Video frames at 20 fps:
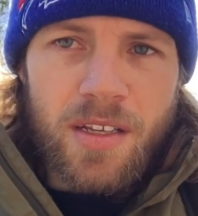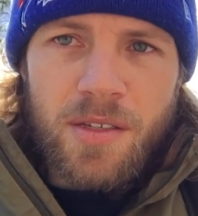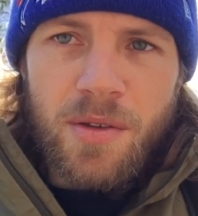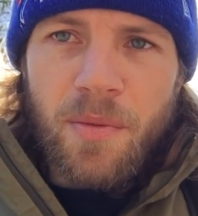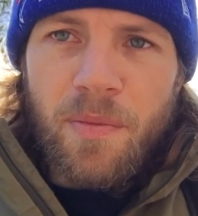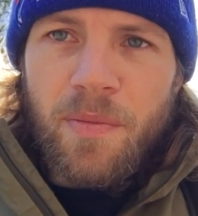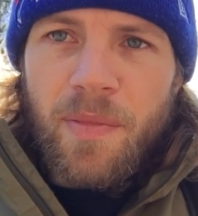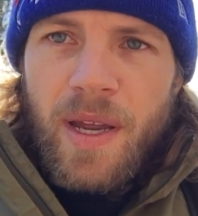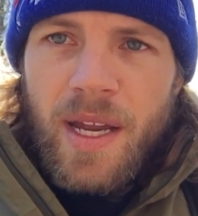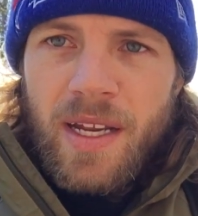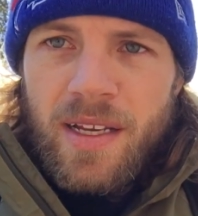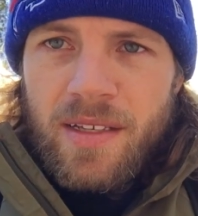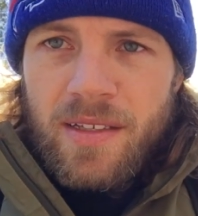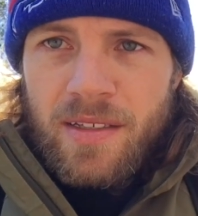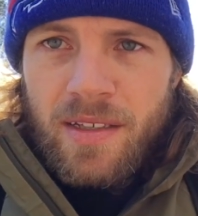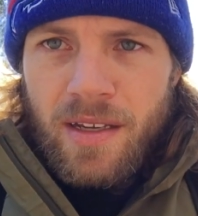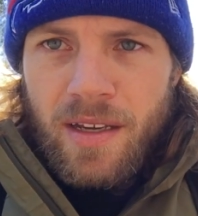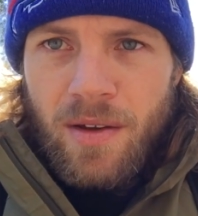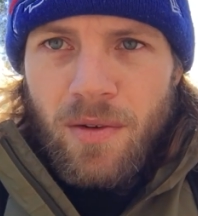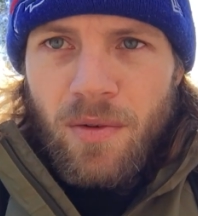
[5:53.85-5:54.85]

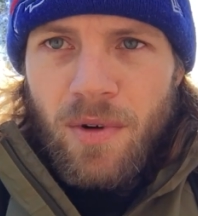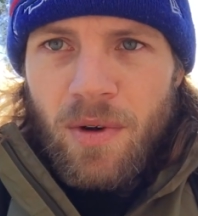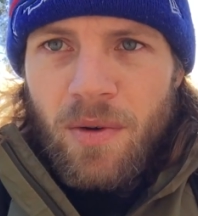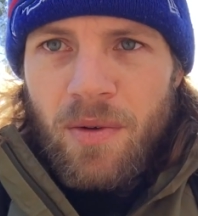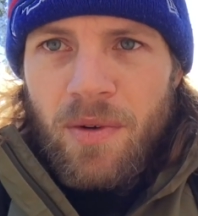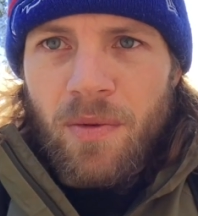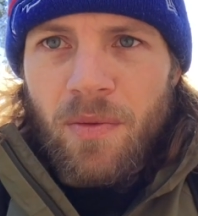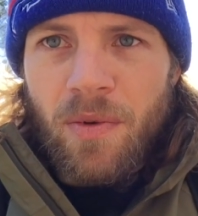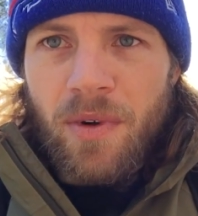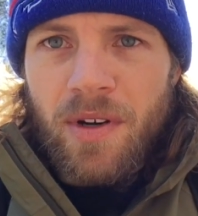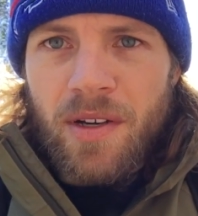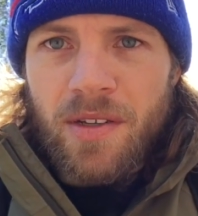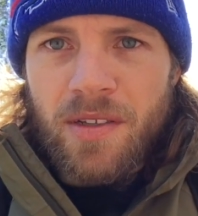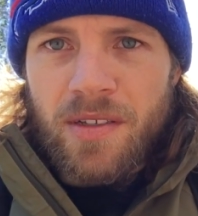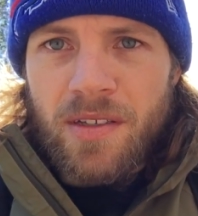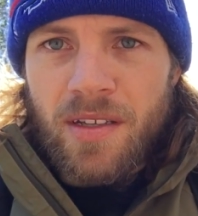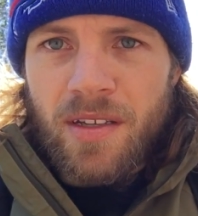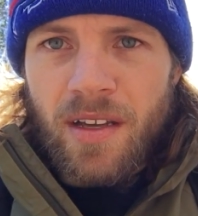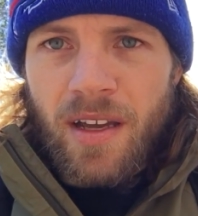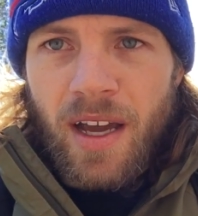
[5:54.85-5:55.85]
amazing what
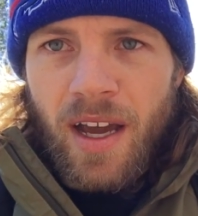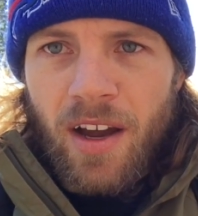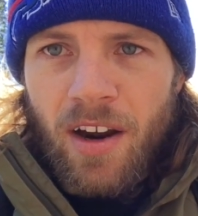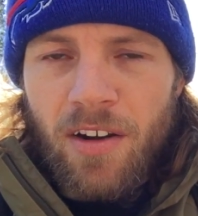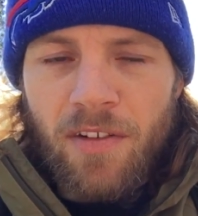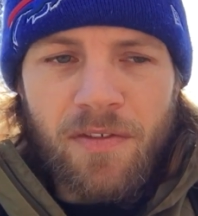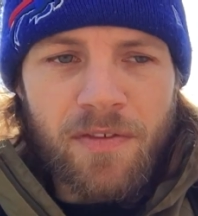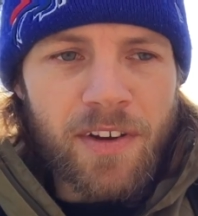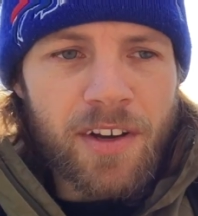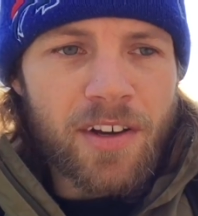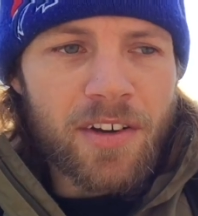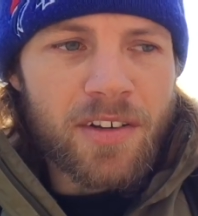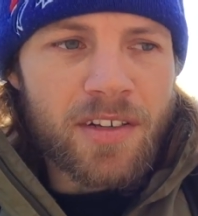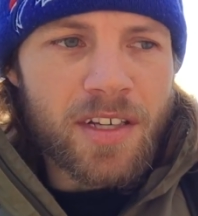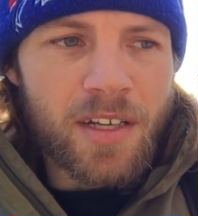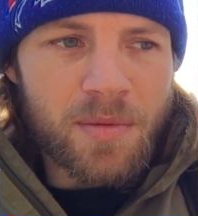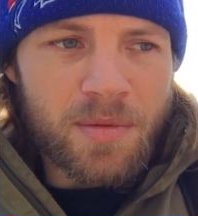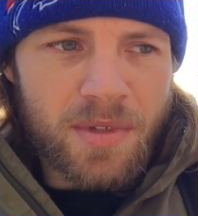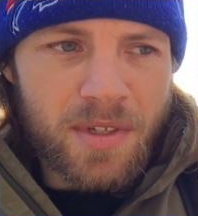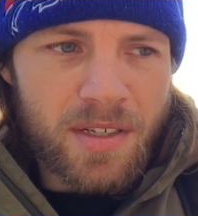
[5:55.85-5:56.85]
is at our
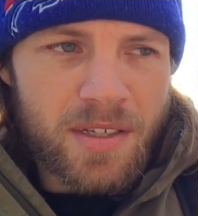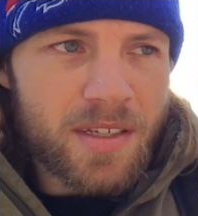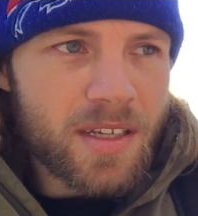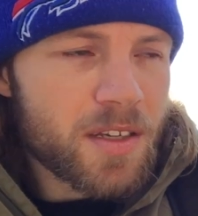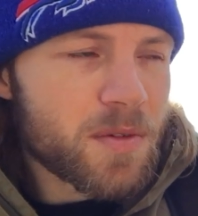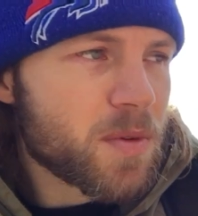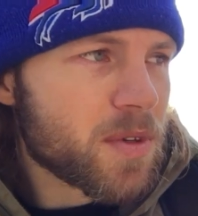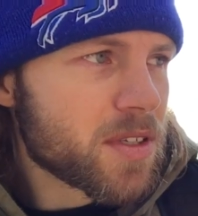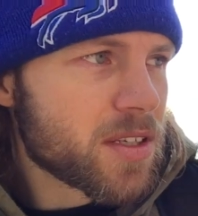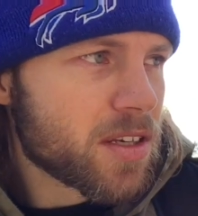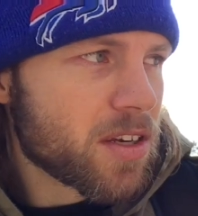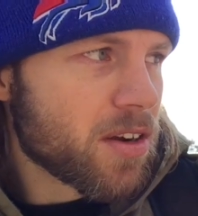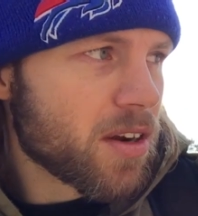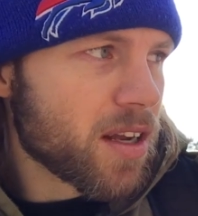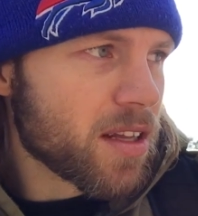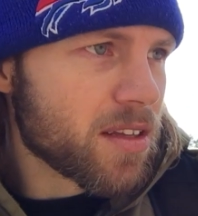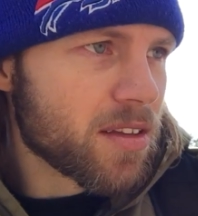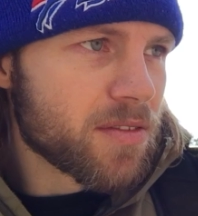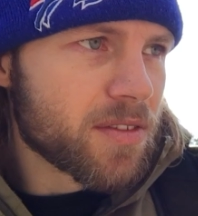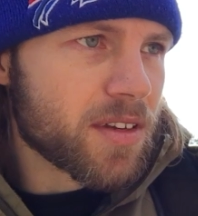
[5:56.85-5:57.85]
fingertips. 6 months ago,
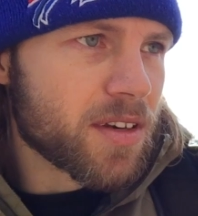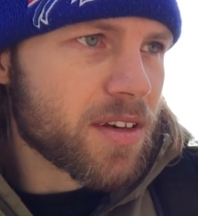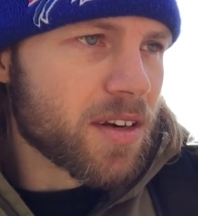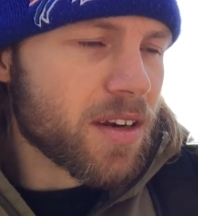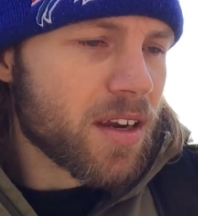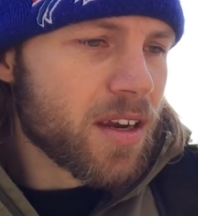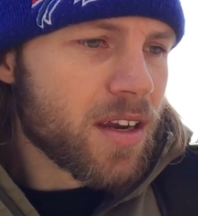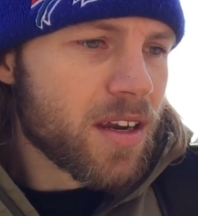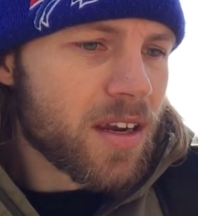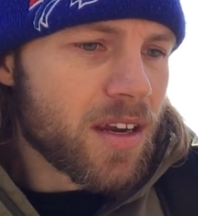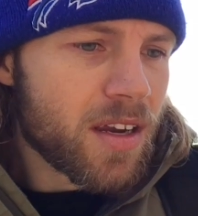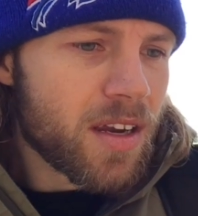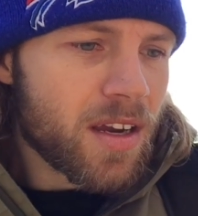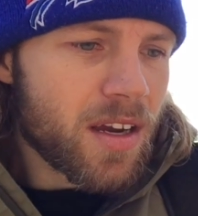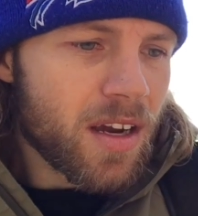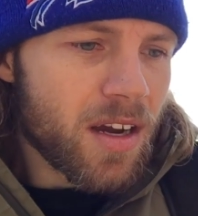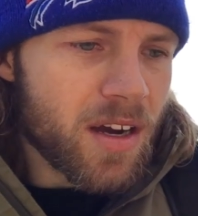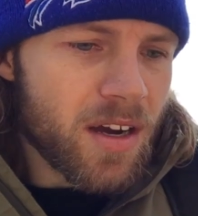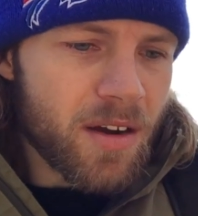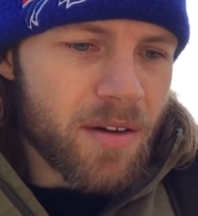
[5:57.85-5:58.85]
I lived in
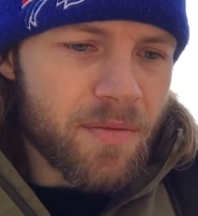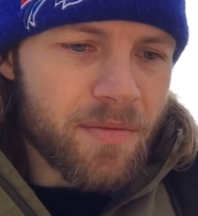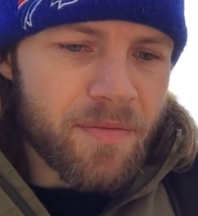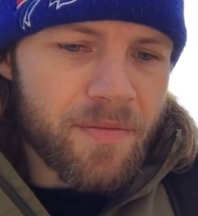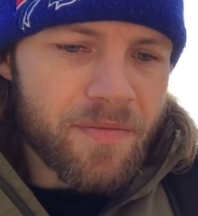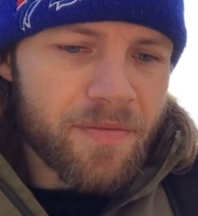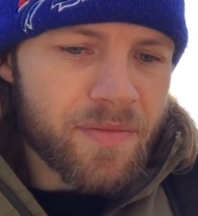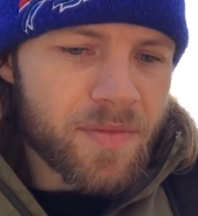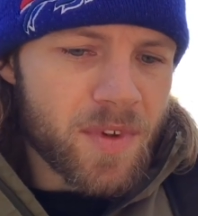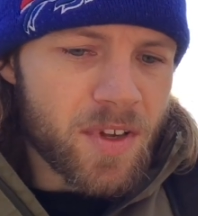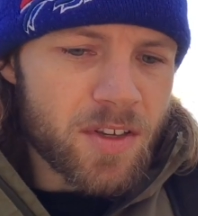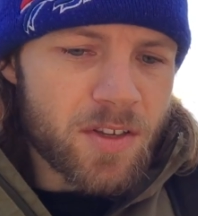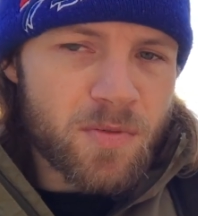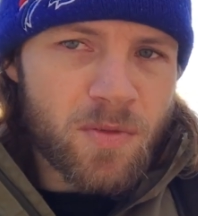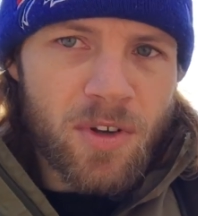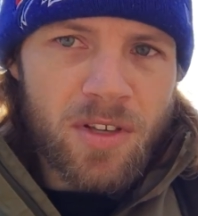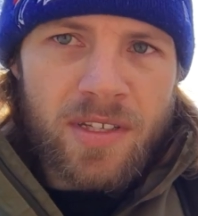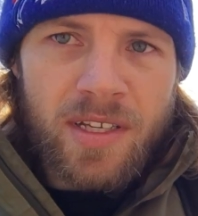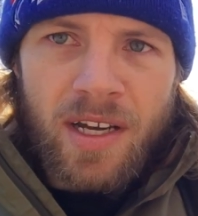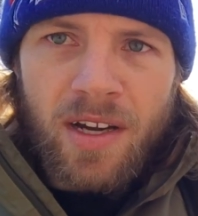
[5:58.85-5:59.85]
a
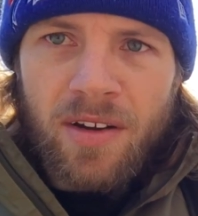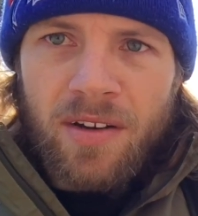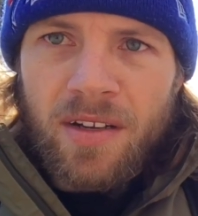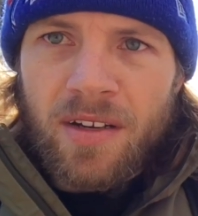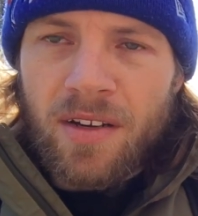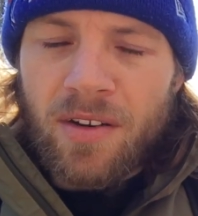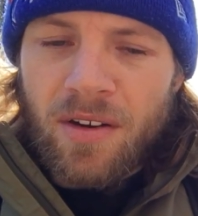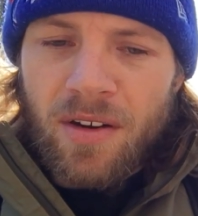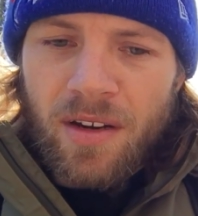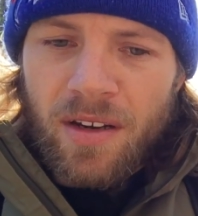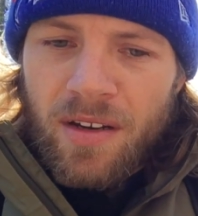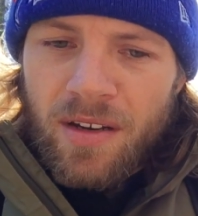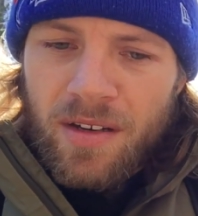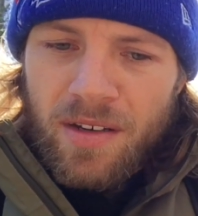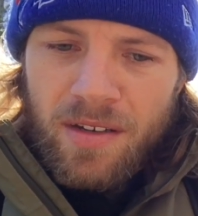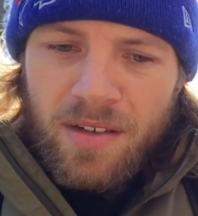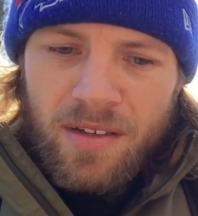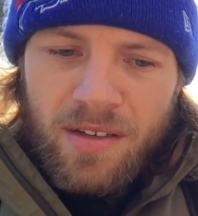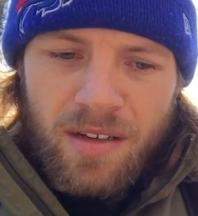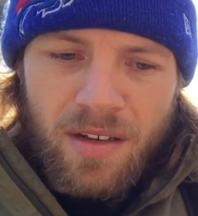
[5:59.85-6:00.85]
small town
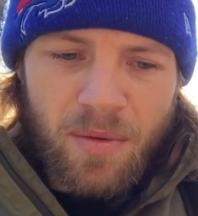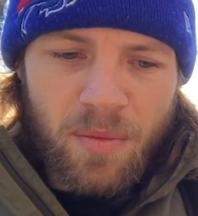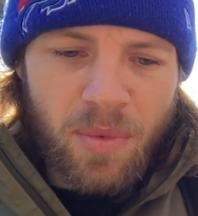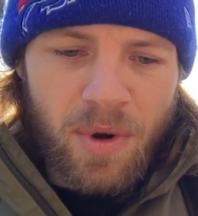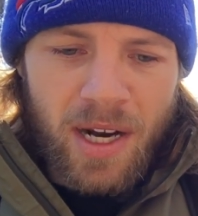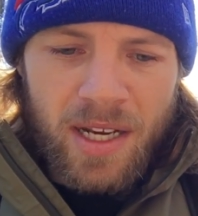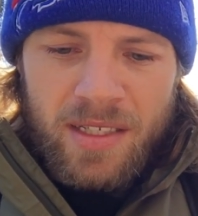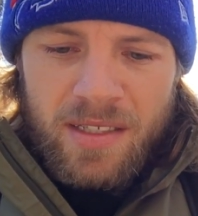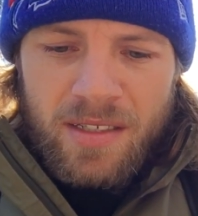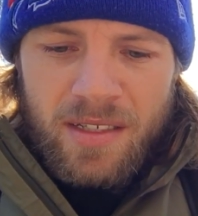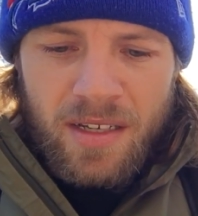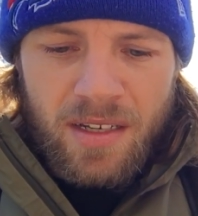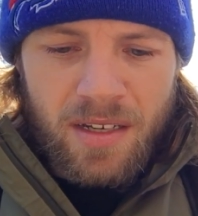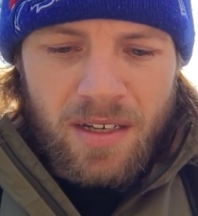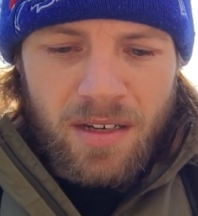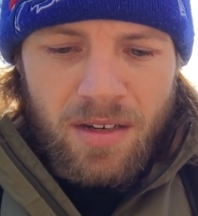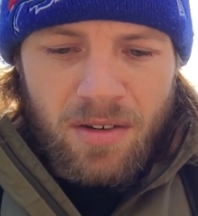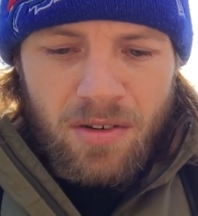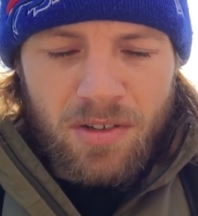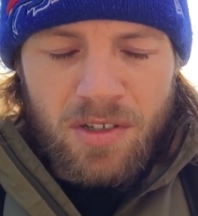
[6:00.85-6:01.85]
in
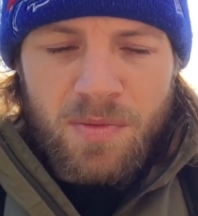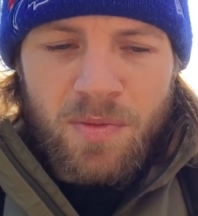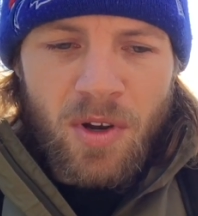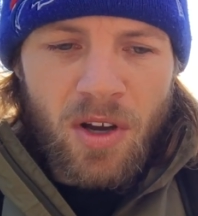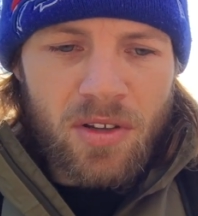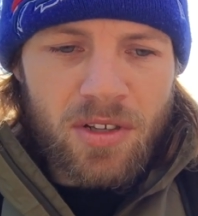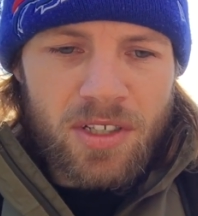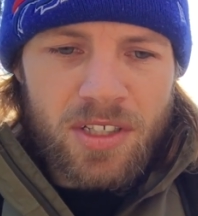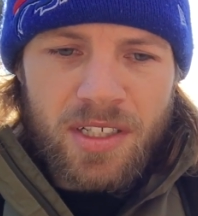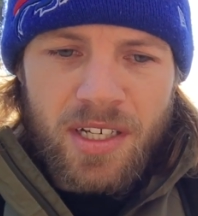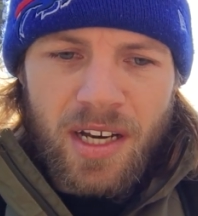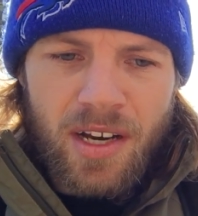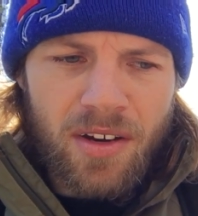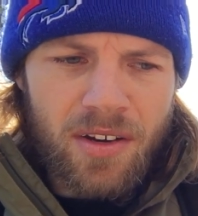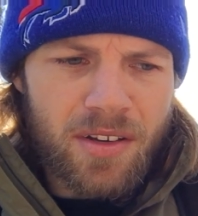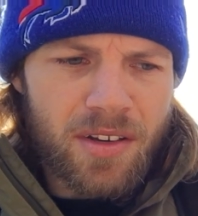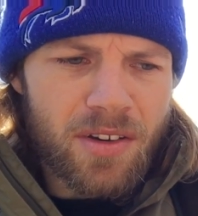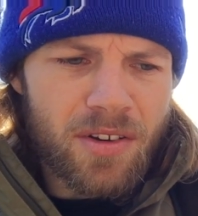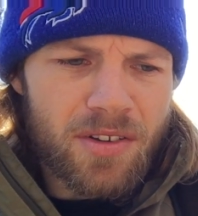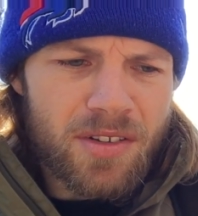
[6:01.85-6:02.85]
Nebraska, or smallish town,
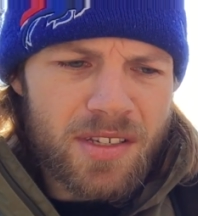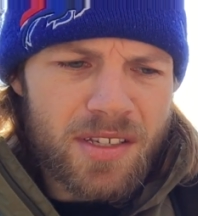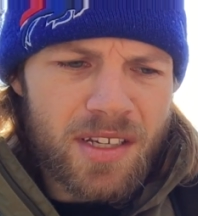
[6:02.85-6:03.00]
and a